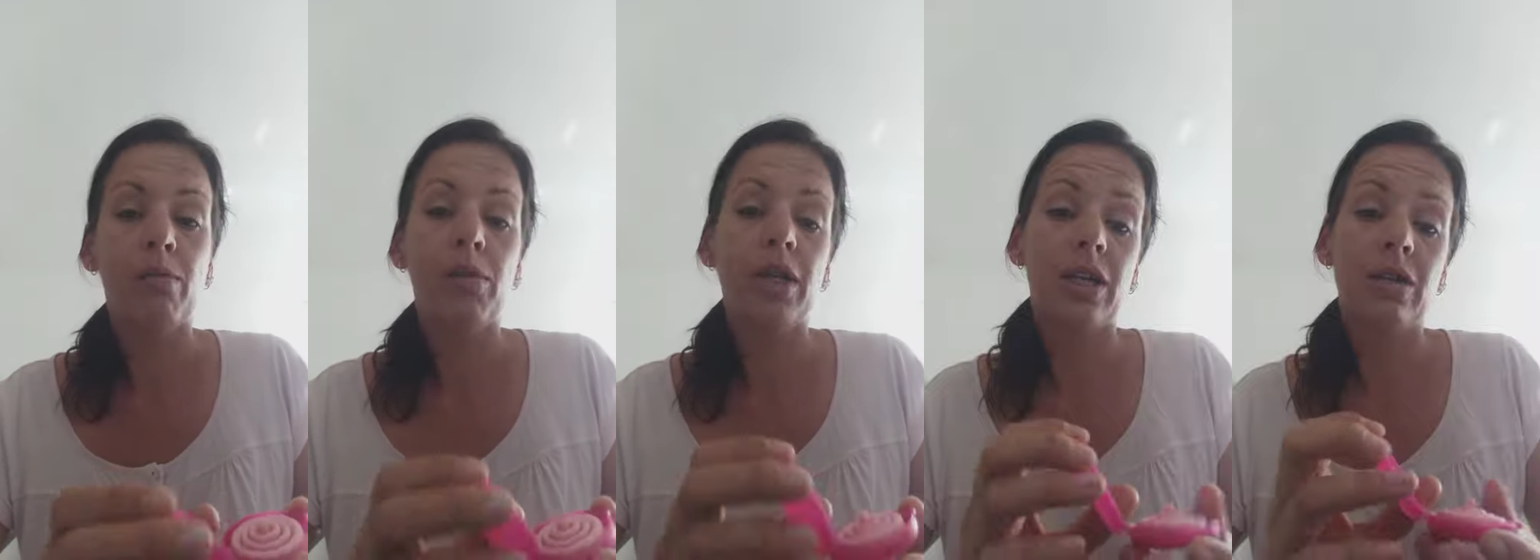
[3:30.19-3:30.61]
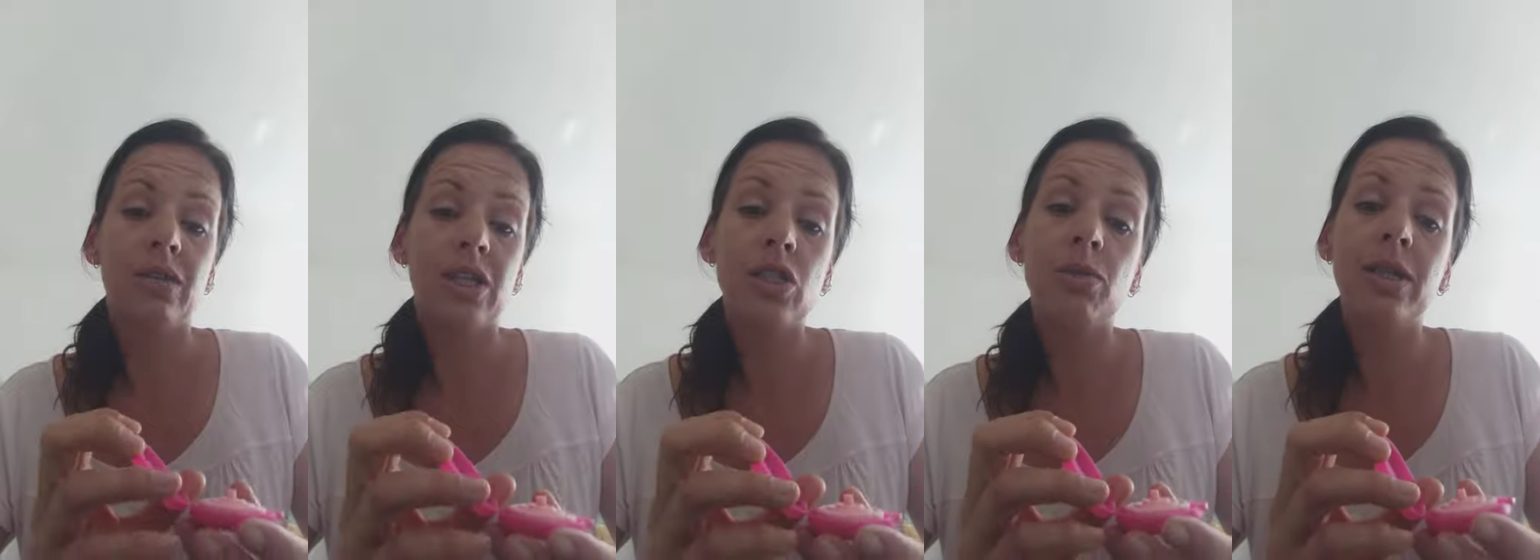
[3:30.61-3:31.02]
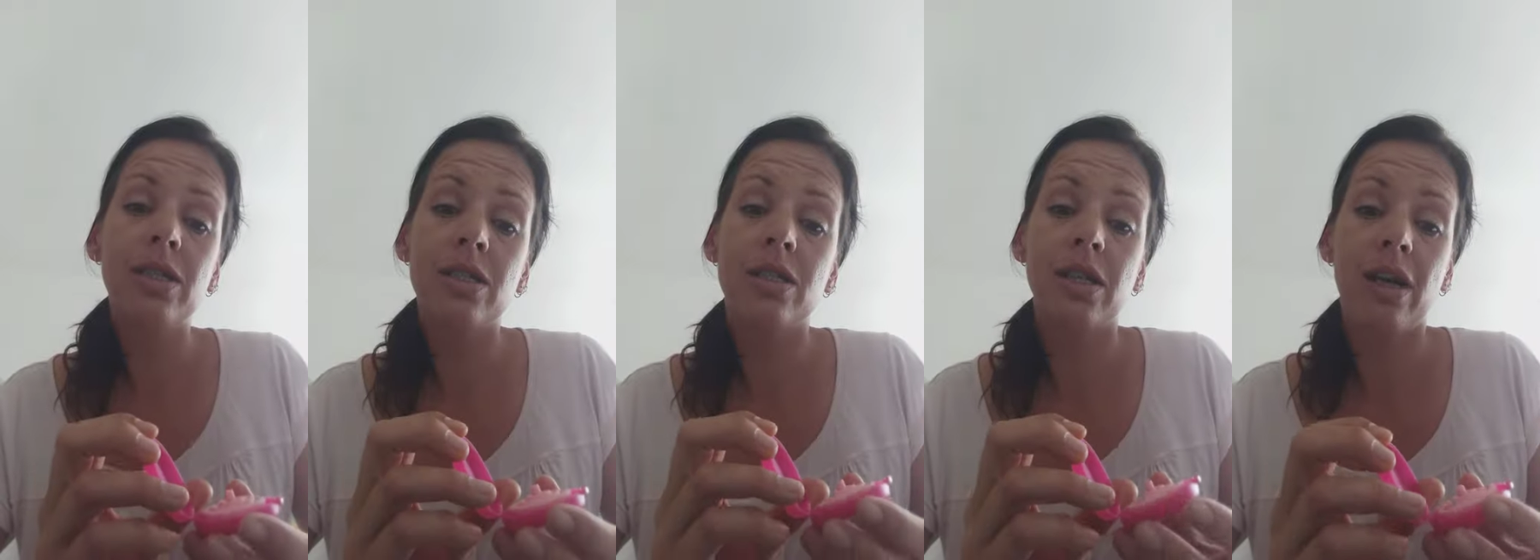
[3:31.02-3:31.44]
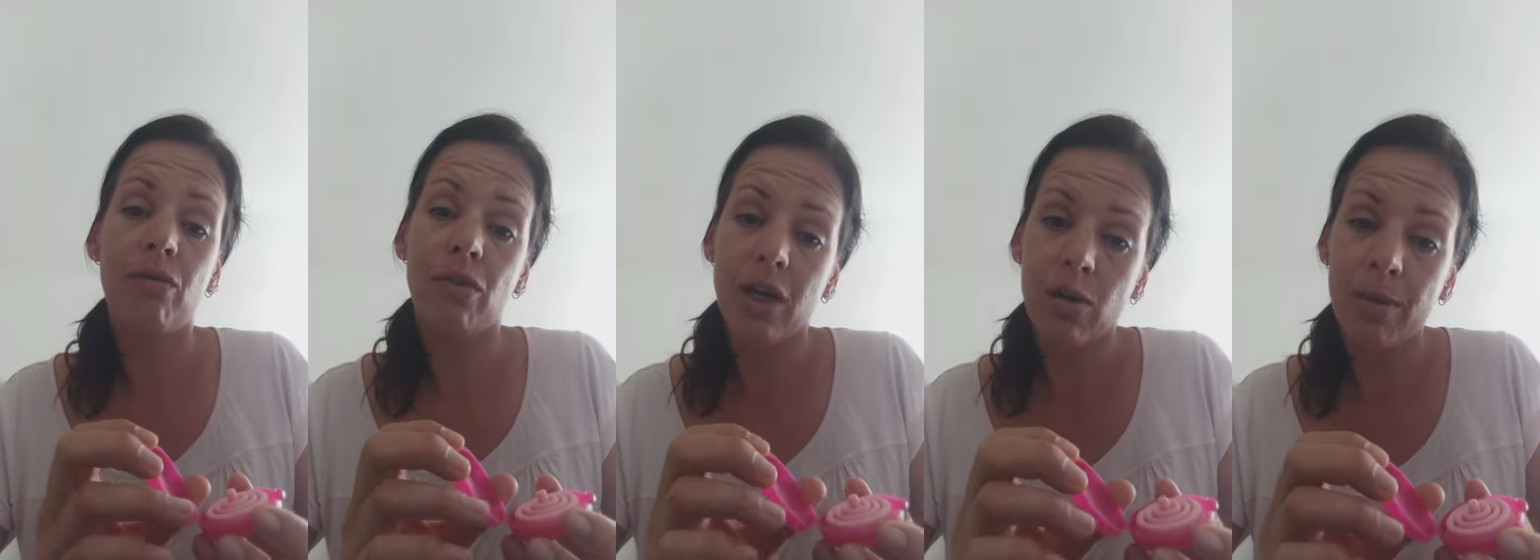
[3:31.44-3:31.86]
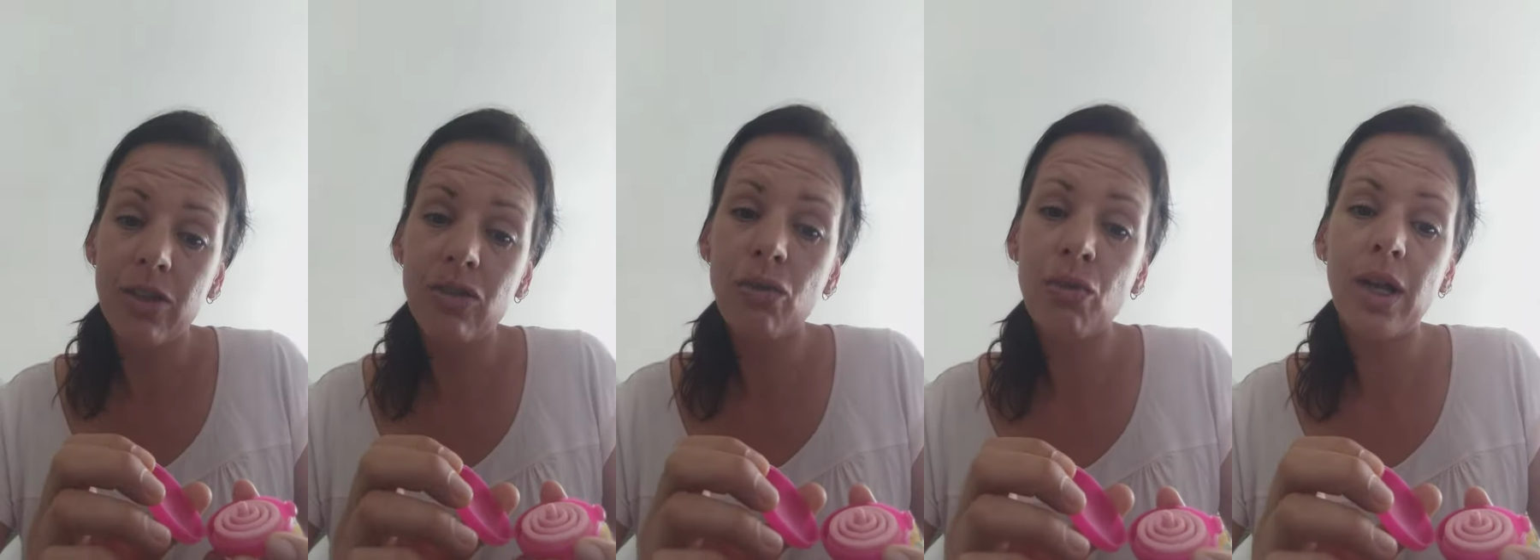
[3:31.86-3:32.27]
but uh, this one is
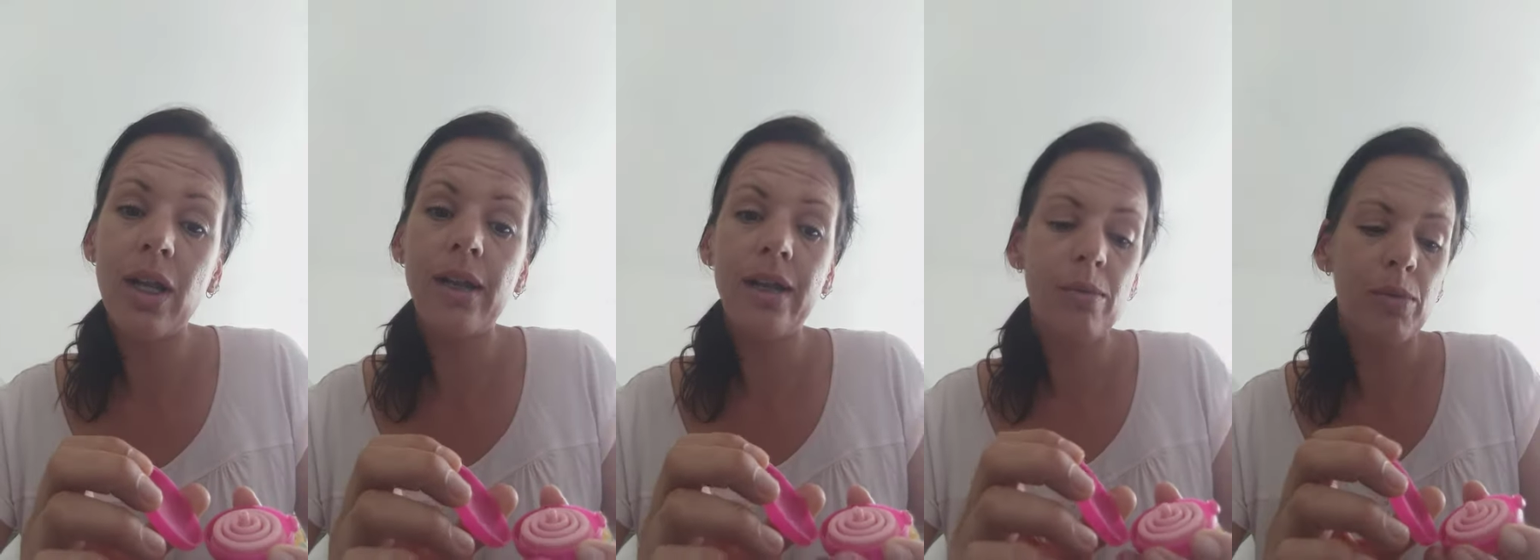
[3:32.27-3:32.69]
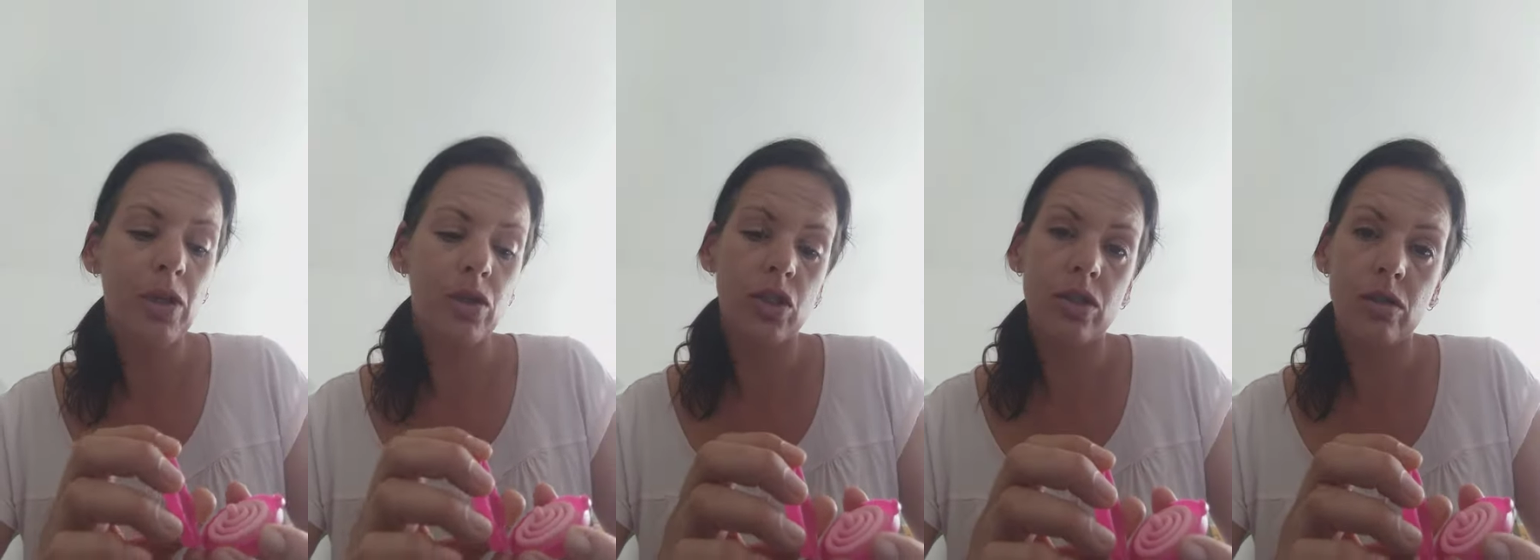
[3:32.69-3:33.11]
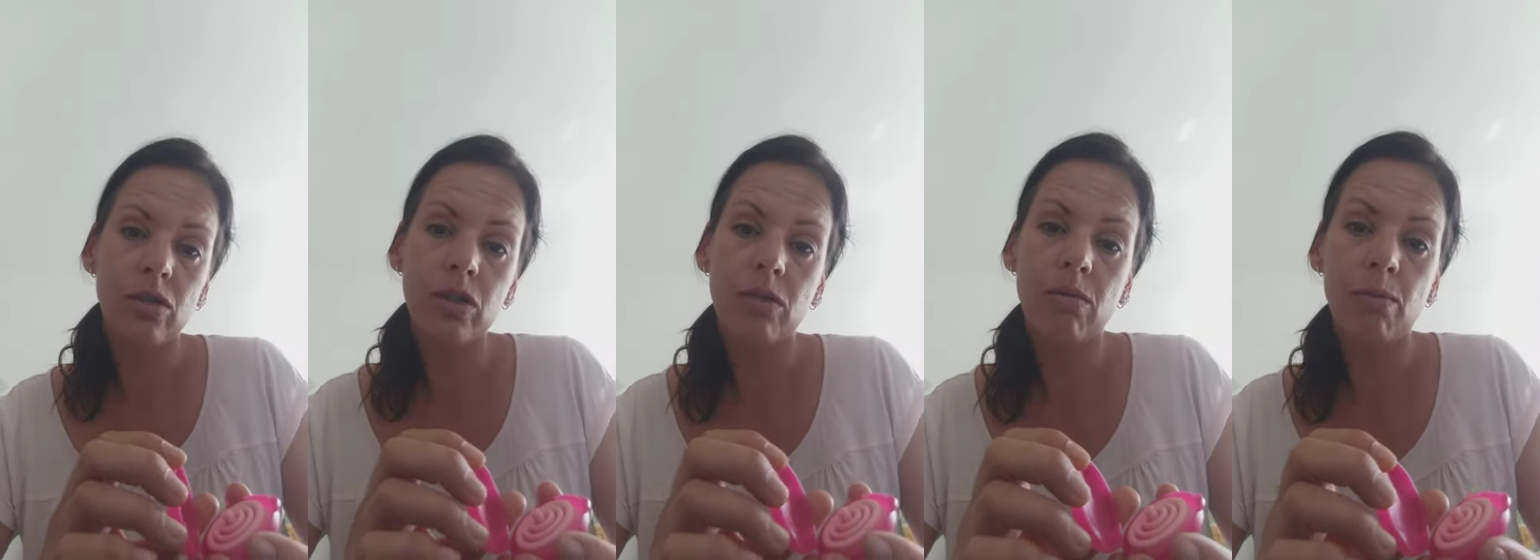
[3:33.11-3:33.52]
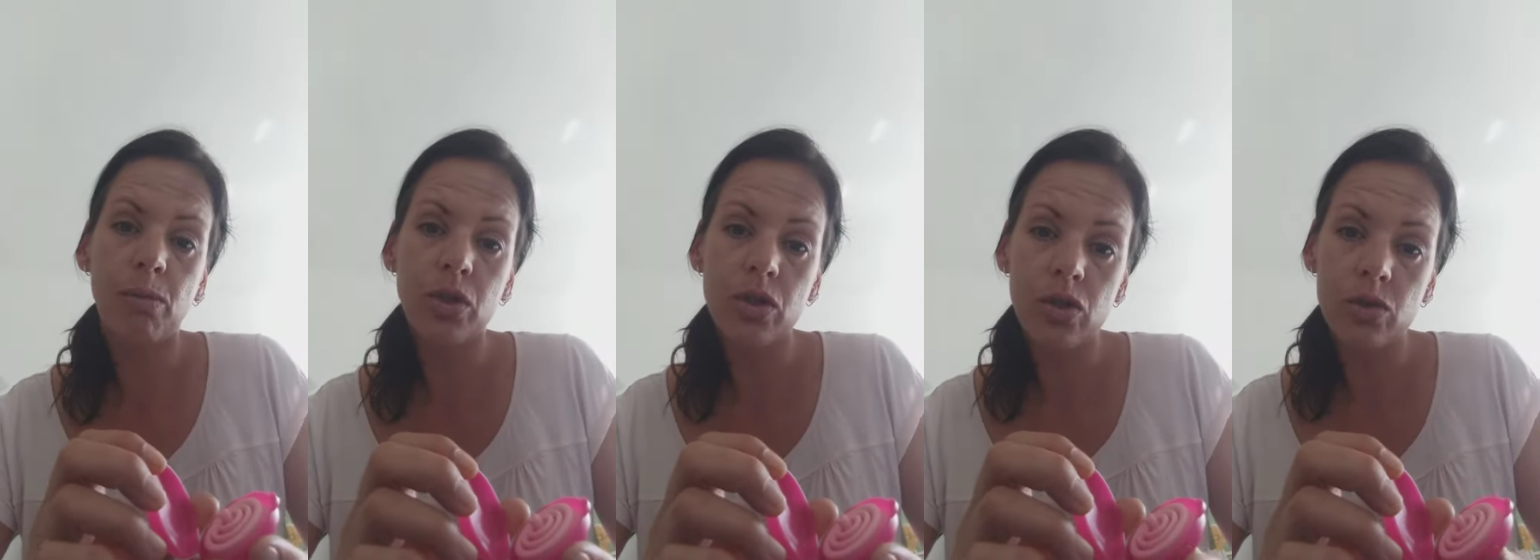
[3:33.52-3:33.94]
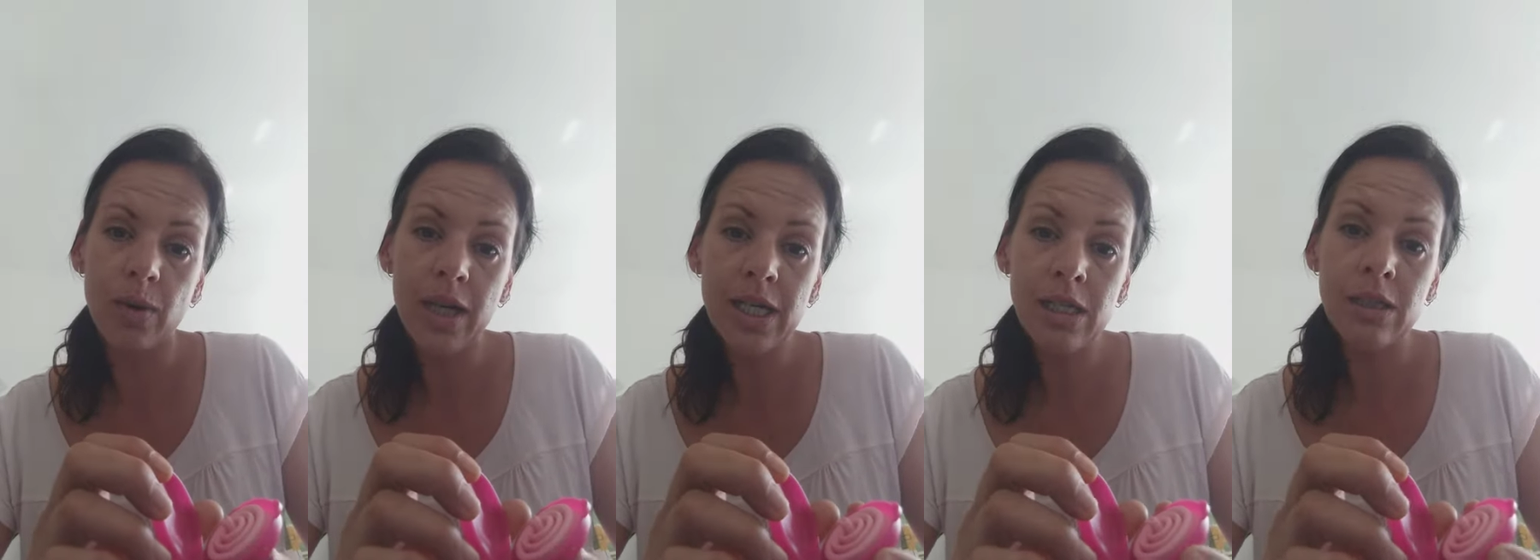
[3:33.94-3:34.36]
environmental friendly because you don't produce
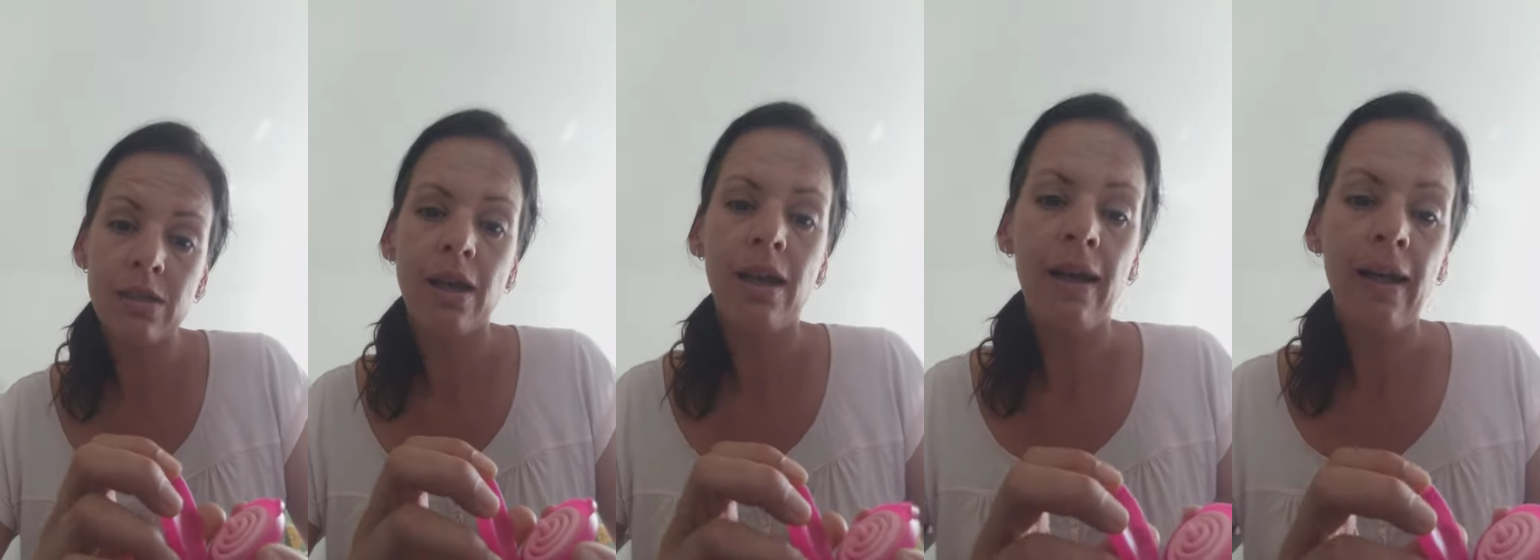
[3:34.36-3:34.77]
waste